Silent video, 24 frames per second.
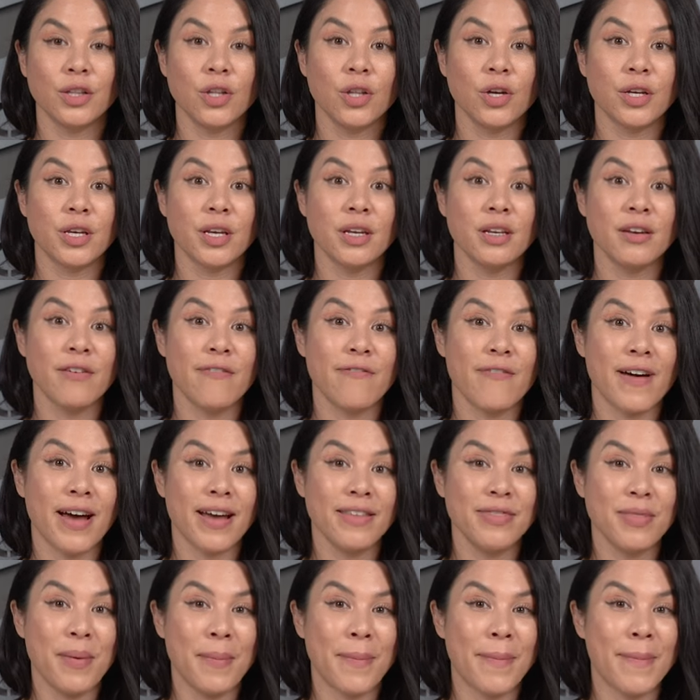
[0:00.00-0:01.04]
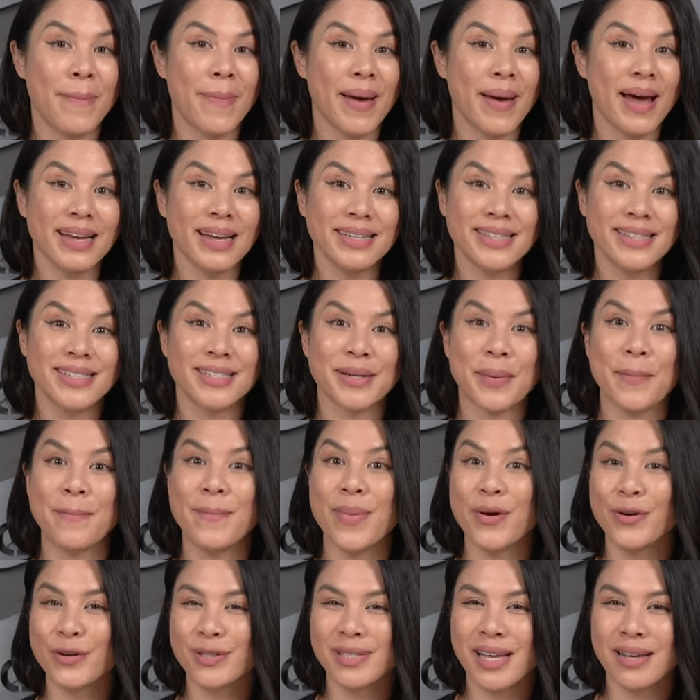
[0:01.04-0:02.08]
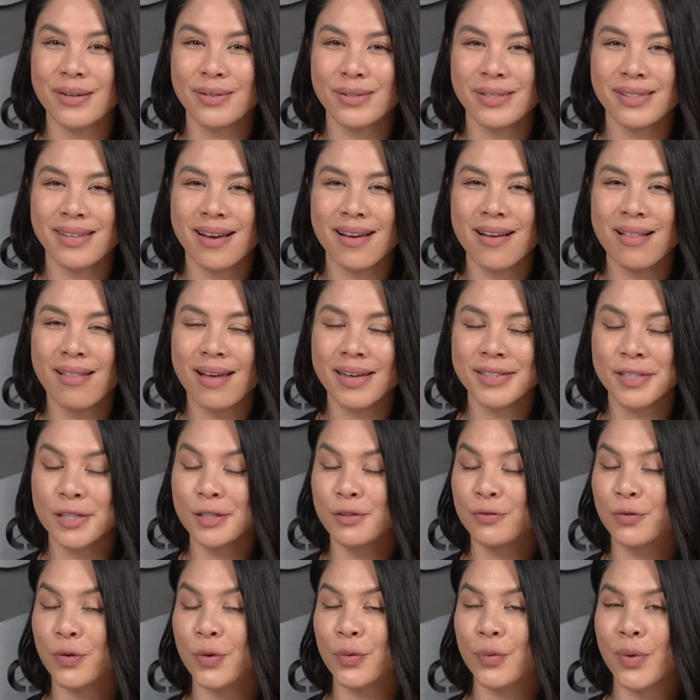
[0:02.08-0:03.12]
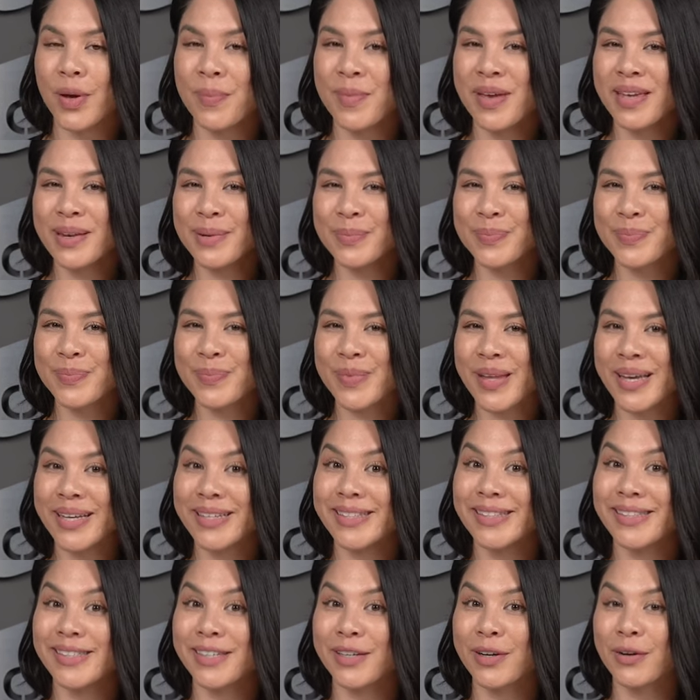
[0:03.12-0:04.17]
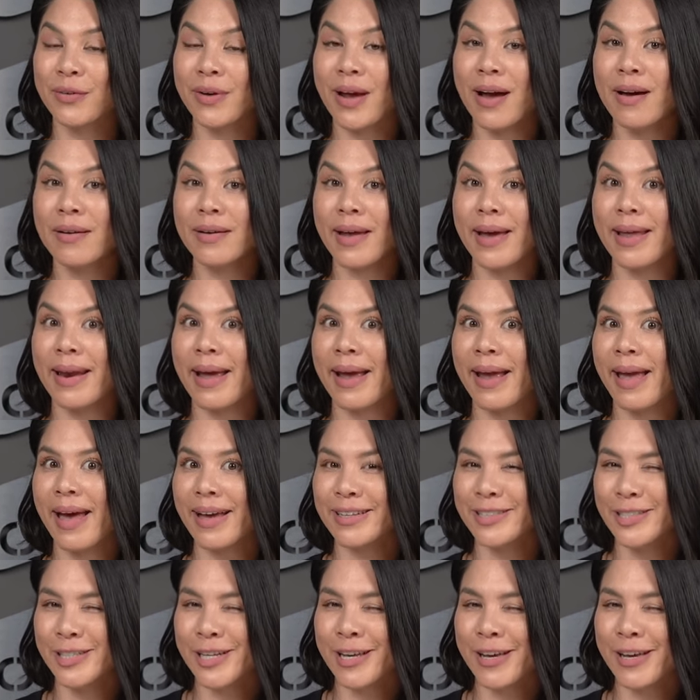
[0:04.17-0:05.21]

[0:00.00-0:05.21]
Looking to find the best motorcycle sunglasses for women? Stick around and I got you